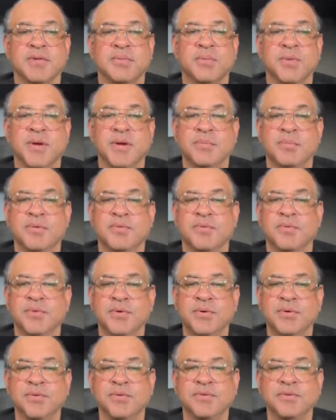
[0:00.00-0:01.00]
web of
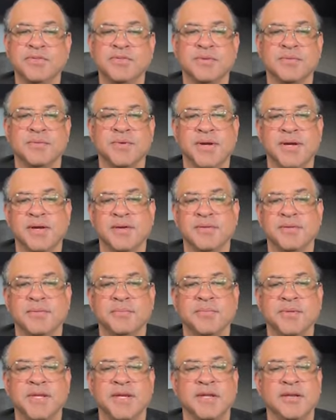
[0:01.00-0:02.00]
rules around
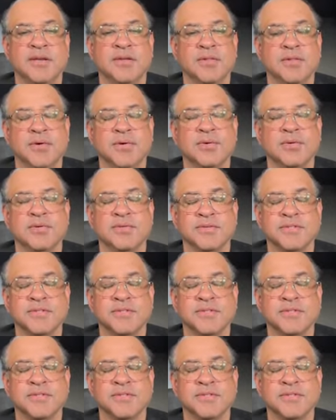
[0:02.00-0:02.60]
obtaining local,